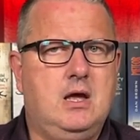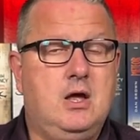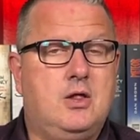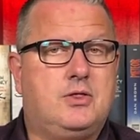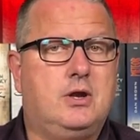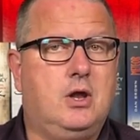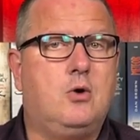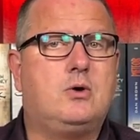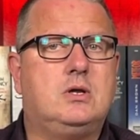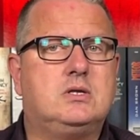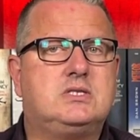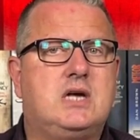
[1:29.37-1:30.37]
The
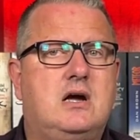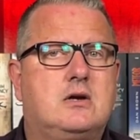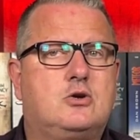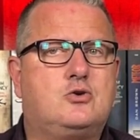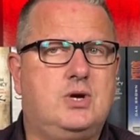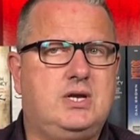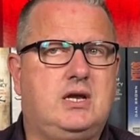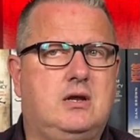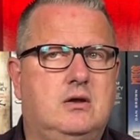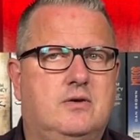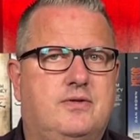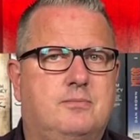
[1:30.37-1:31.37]
locals are critical
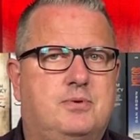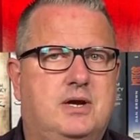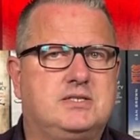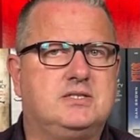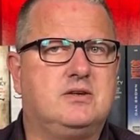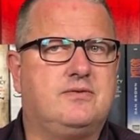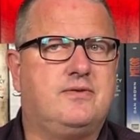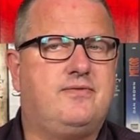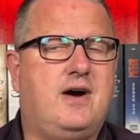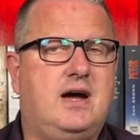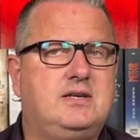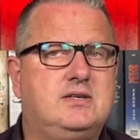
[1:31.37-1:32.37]
of the presence of the
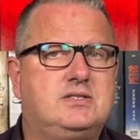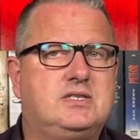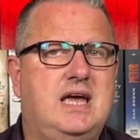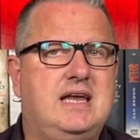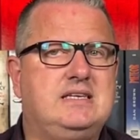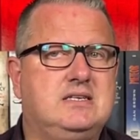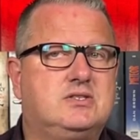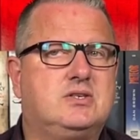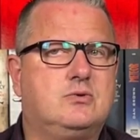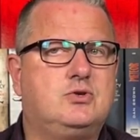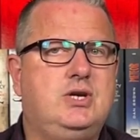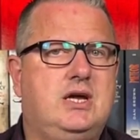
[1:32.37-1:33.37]
fighters and
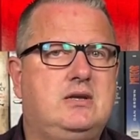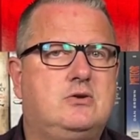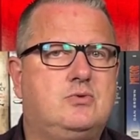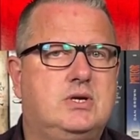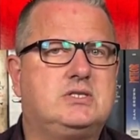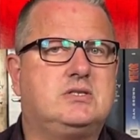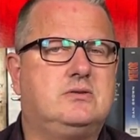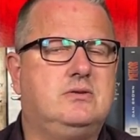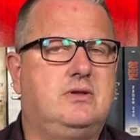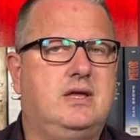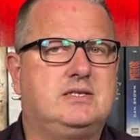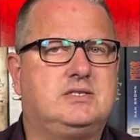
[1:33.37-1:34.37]
associated risks to
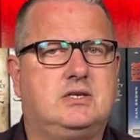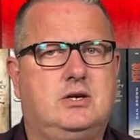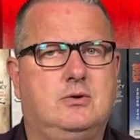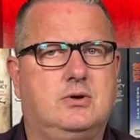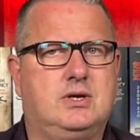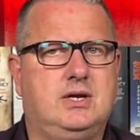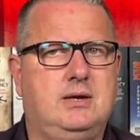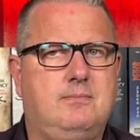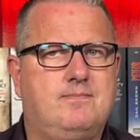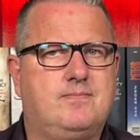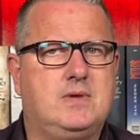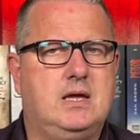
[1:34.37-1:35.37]
their security.
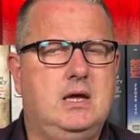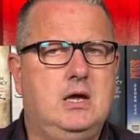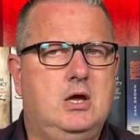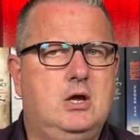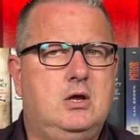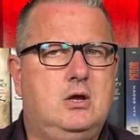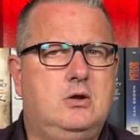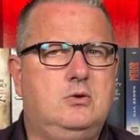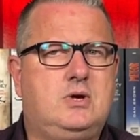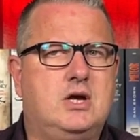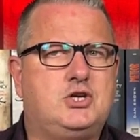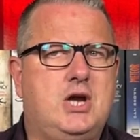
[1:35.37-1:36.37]

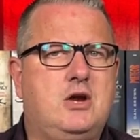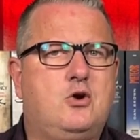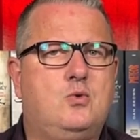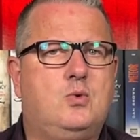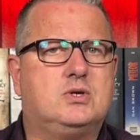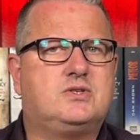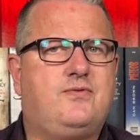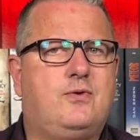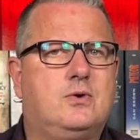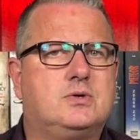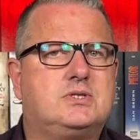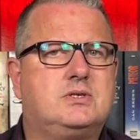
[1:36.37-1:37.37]
Lukashenko was
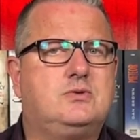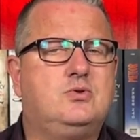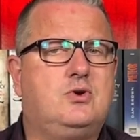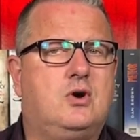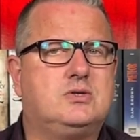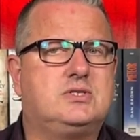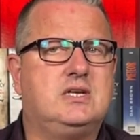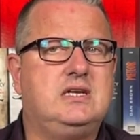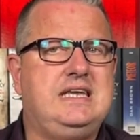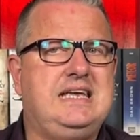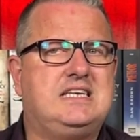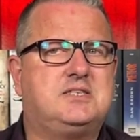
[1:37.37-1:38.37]
forced to
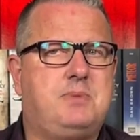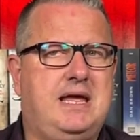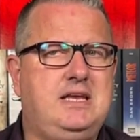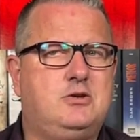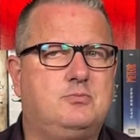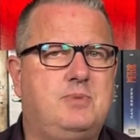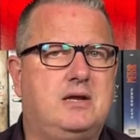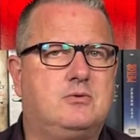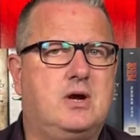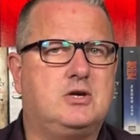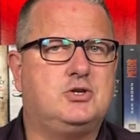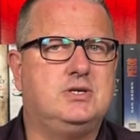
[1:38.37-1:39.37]
constantly explain to
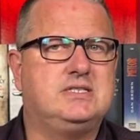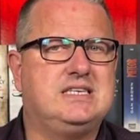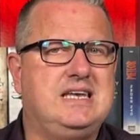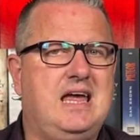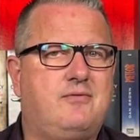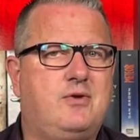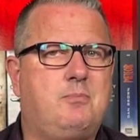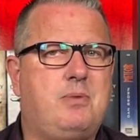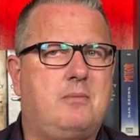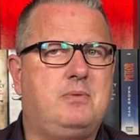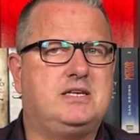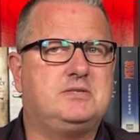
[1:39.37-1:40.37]
Belarusians in every
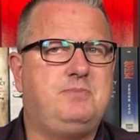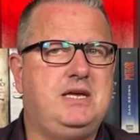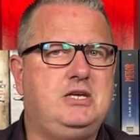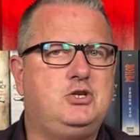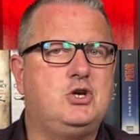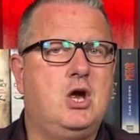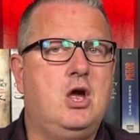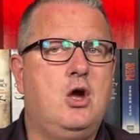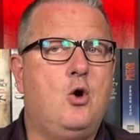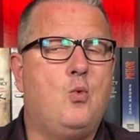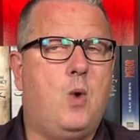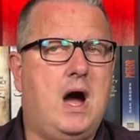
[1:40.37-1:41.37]
public speech
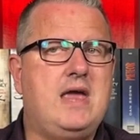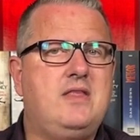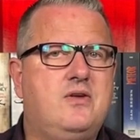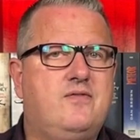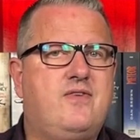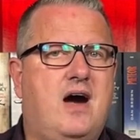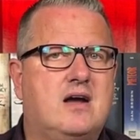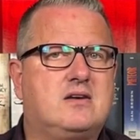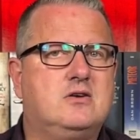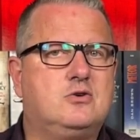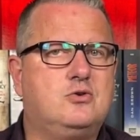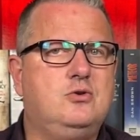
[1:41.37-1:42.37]
why the
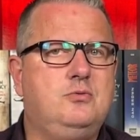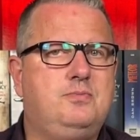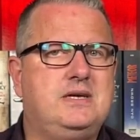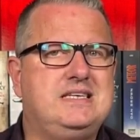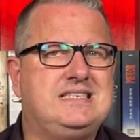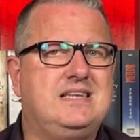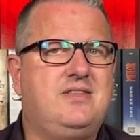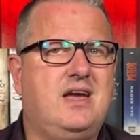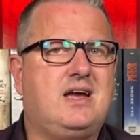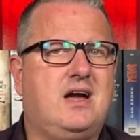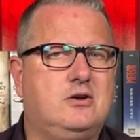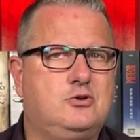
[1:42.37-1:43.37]
Wagner group is in their
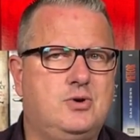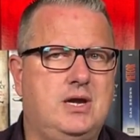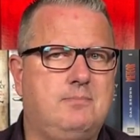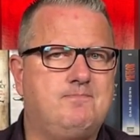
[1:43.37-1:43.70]
country.